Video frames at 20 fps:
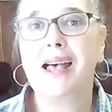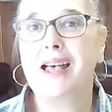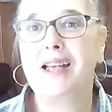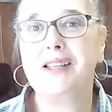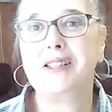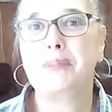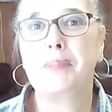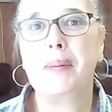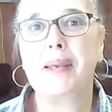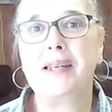
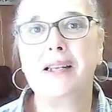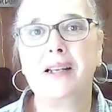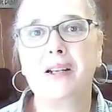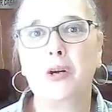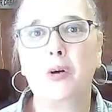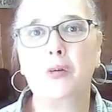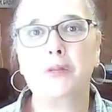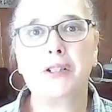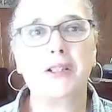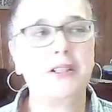It's been a
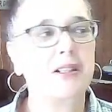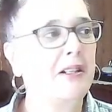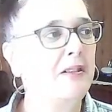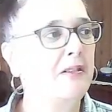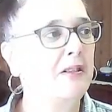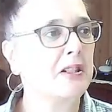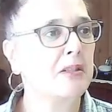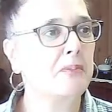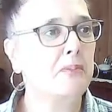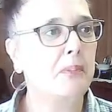
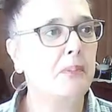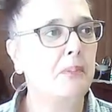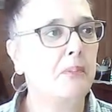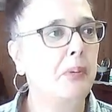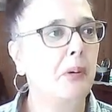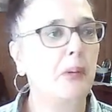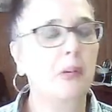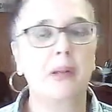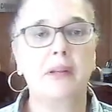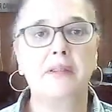constant
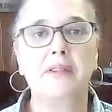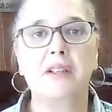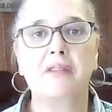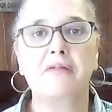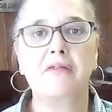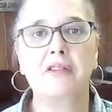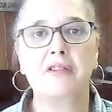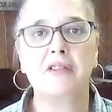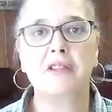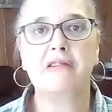pull in
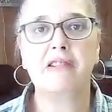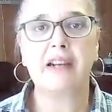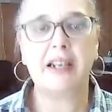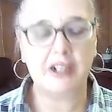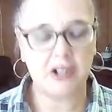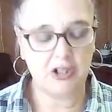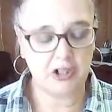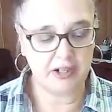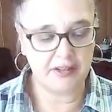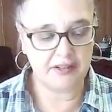different
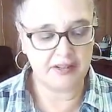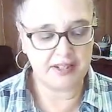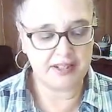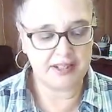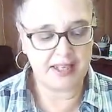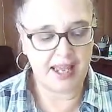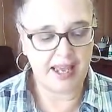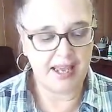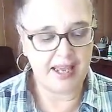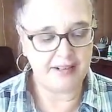
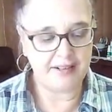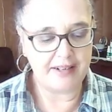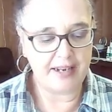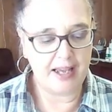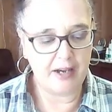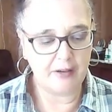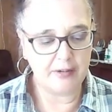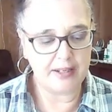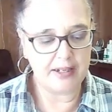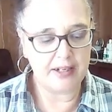directions and
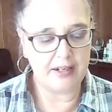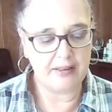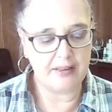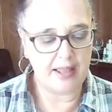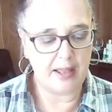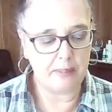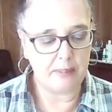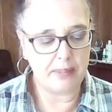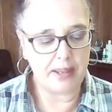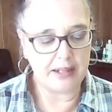now getting
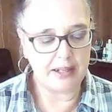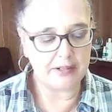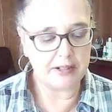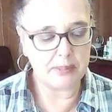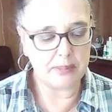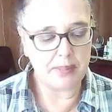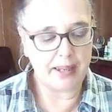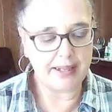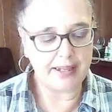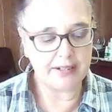that balance
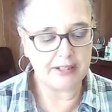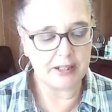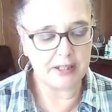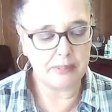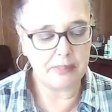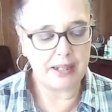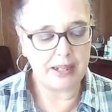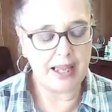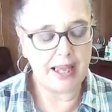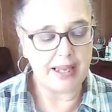back into
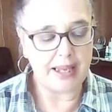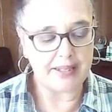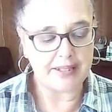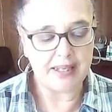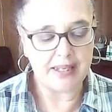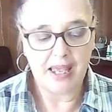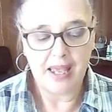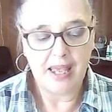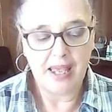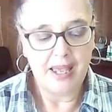place
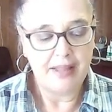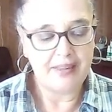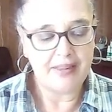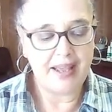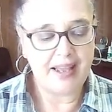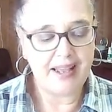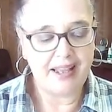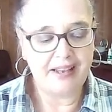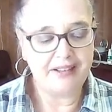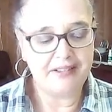
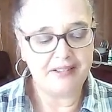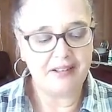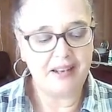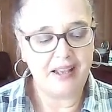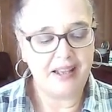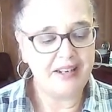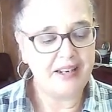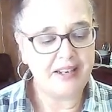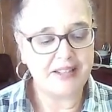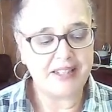that
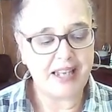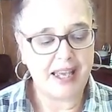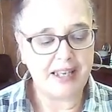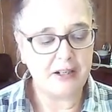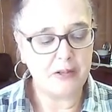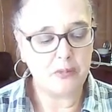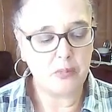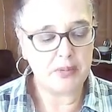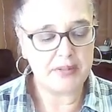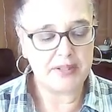
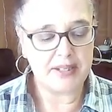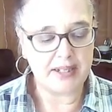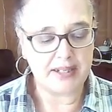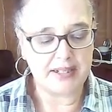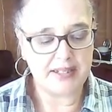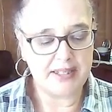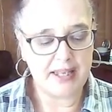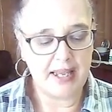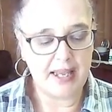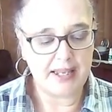inundated with
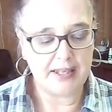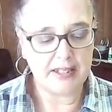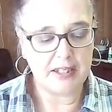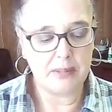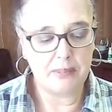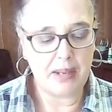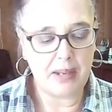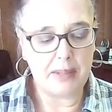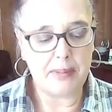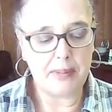
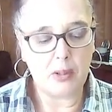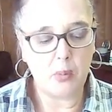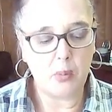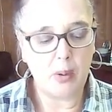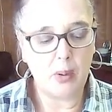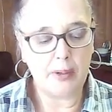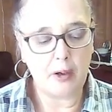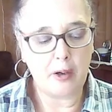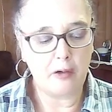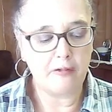success may be
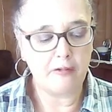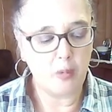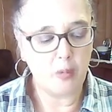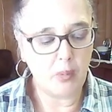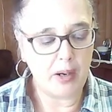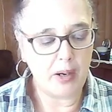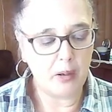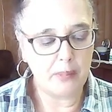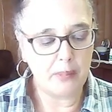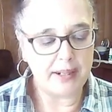quite
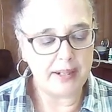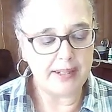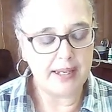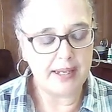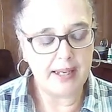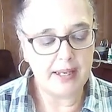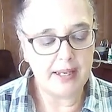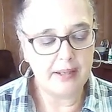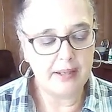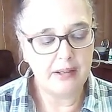overwhelming
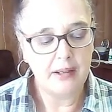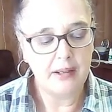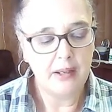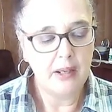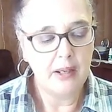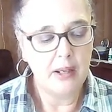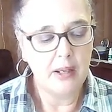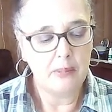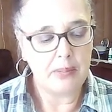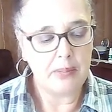here
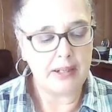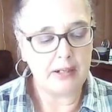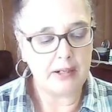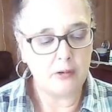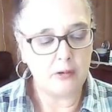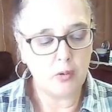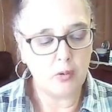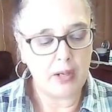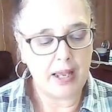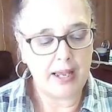but it
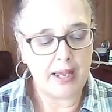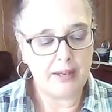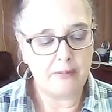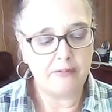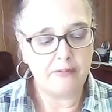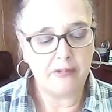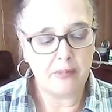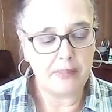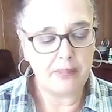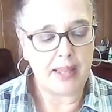all came
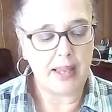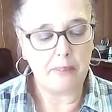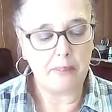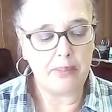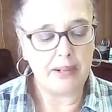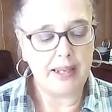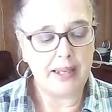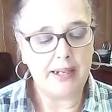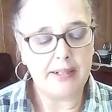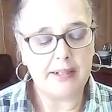from that
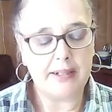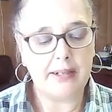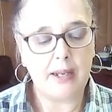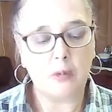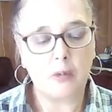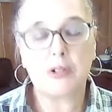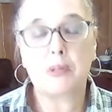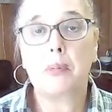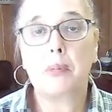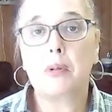planning
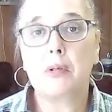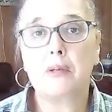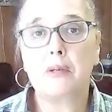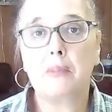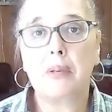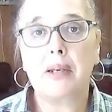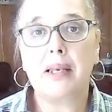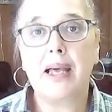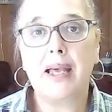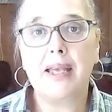that was put in
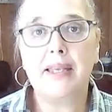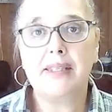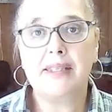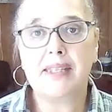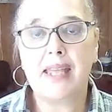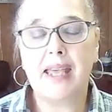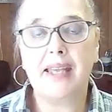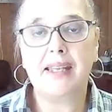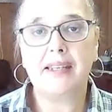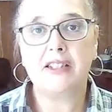
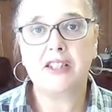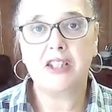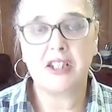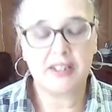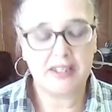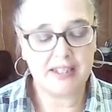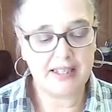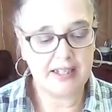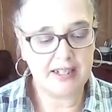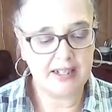place and
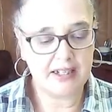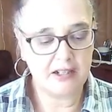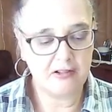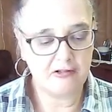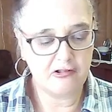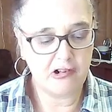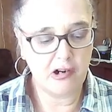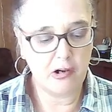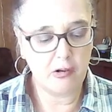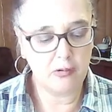just getting
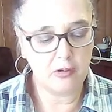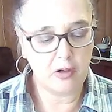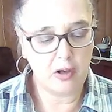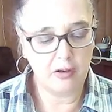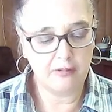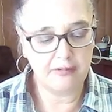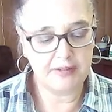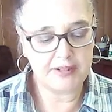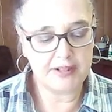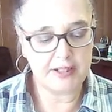control
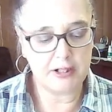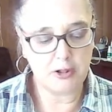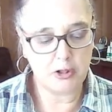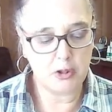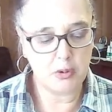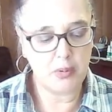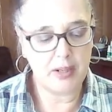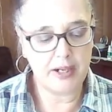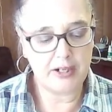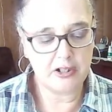of a
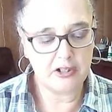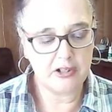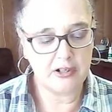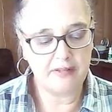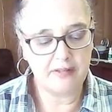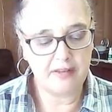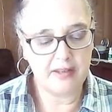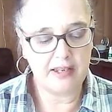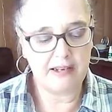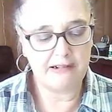
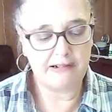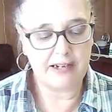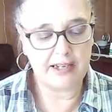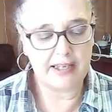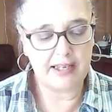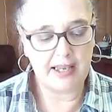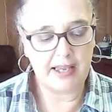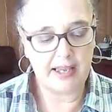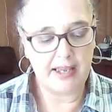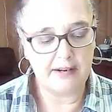situation there
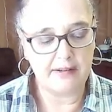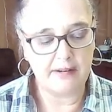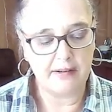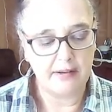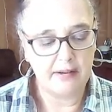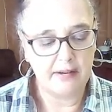again